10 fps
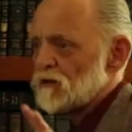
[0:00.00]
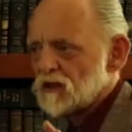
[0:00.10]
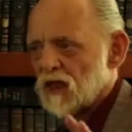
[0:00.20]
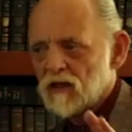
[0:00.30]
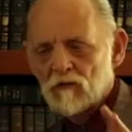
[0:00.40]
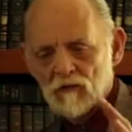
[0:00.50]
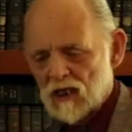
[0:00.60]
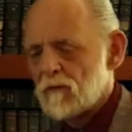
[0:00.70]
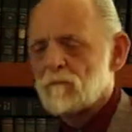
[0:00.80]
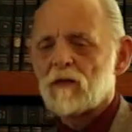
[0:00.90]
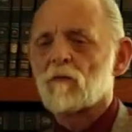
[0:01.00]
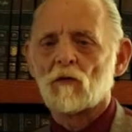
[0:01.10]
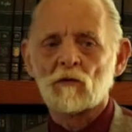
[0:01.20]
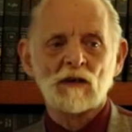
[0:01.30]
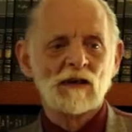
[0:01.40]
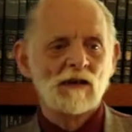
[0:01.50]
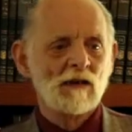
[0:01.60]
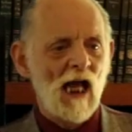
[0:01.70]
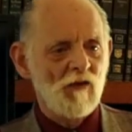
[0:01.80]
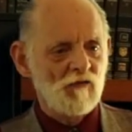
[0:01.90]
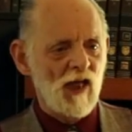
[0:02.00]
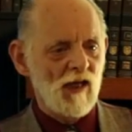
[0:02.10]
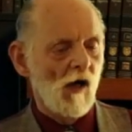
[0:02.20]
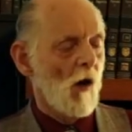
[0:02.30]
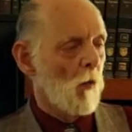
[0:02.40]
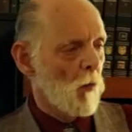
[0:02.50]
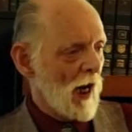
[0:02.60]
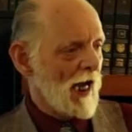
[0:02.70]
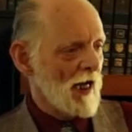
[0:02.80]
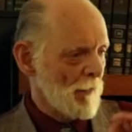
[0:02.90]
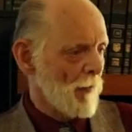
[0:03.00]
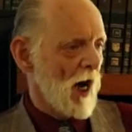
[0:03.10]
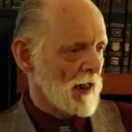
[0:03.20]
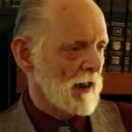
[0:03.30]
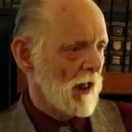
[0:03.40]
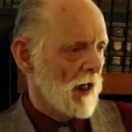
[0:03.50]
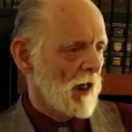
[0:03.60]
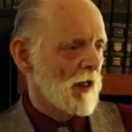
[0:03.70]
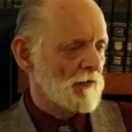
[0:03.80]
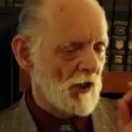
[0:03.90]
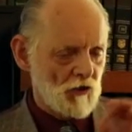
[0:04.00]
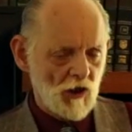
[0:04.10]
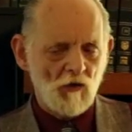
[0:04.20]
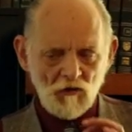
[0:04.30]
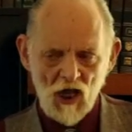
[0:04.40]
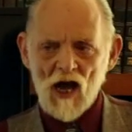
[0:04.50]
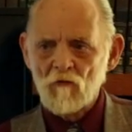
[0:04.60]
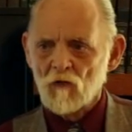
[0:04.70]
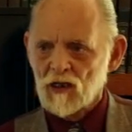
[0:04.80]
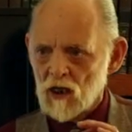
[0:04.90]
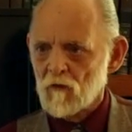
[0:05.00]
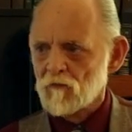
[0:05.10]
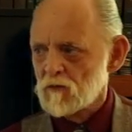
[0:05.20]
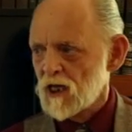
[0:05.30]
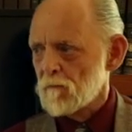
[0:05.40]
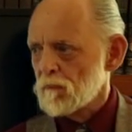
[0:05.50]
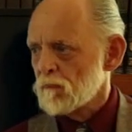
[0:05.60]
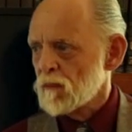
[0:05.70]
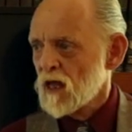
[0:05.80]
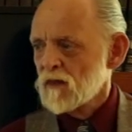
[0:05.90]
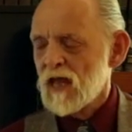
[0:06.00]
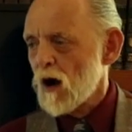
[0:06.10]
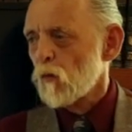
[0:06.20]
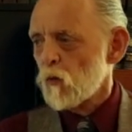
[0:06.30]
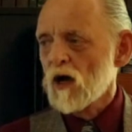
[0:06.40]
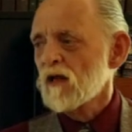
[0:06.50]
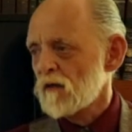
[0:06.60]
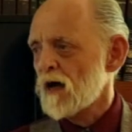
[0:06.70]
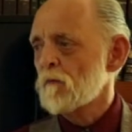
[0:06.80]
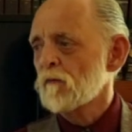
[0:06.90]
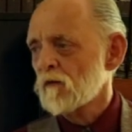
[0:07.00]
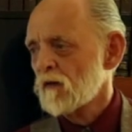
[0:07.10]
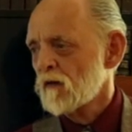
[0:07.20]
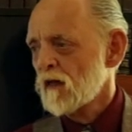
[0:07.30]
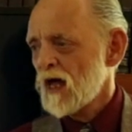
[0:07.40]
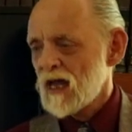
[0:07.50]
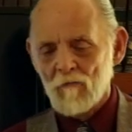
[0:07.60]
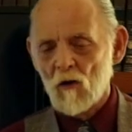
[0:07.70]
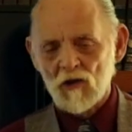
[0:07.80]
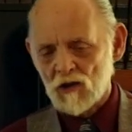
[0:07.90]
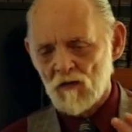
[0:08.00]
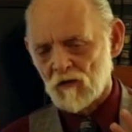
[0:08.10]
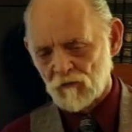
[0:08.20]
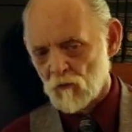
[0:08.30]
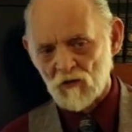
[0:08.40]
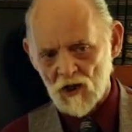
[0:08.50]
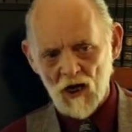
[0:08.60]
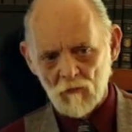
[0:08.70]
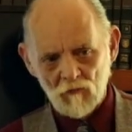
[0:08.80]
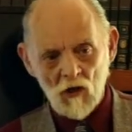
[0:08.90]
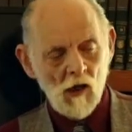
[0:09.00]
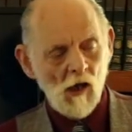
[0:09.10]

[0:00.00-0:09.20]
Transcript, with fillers: and say 10 people and say, what kind of body did Jesus have when he got up from the dead? Not one of them, and I've already done this four times,